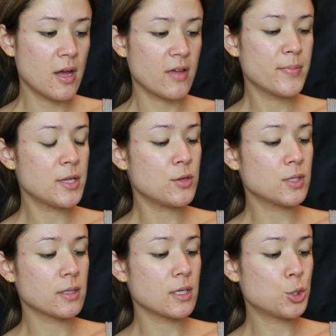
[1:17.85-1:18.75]
I've been
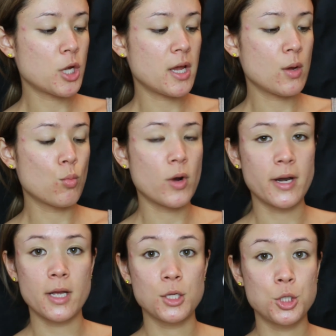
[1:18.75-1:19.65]
using the
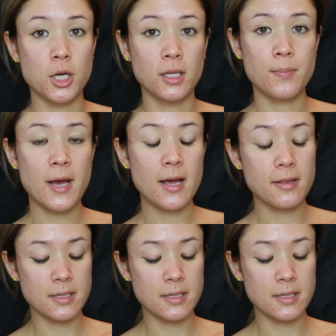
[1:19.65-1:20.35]
J1 Jelly Pack.